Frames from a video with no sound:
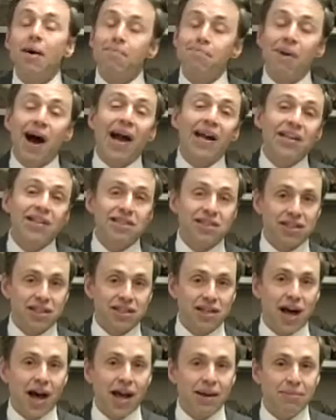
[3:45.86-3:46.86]
minus the
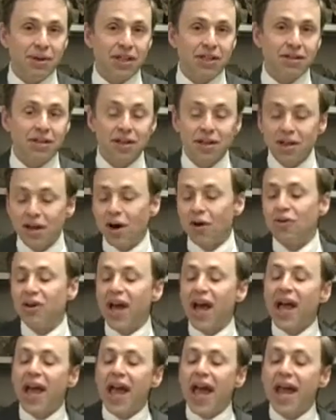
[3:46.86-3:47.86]
diamond.
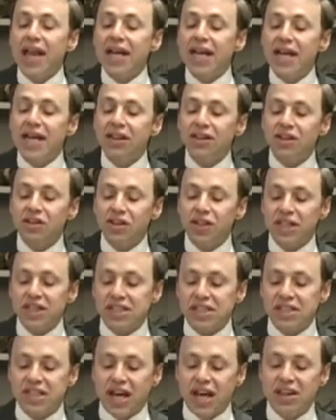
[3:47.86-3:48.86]
Okay, and in the
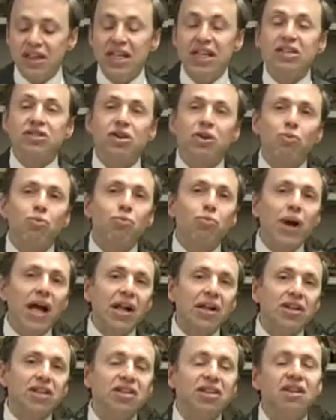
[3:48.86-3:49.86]
list then, these are
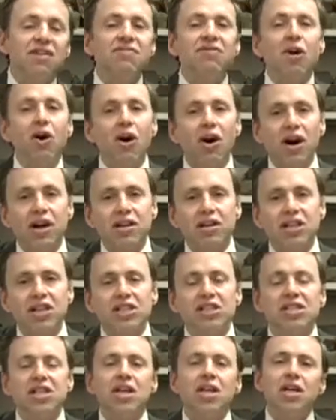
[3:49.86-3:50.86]
relative
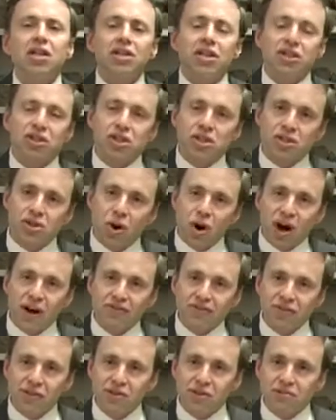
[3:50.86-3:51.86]
hardness. The
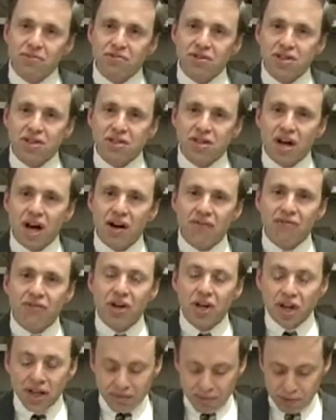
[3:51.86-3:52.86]
softer stuff
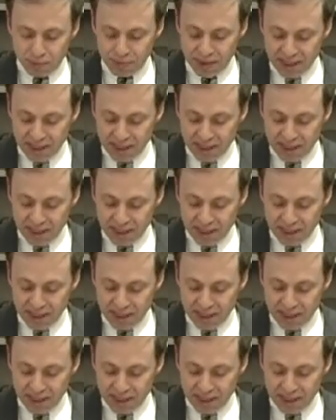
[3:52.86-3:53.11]
will be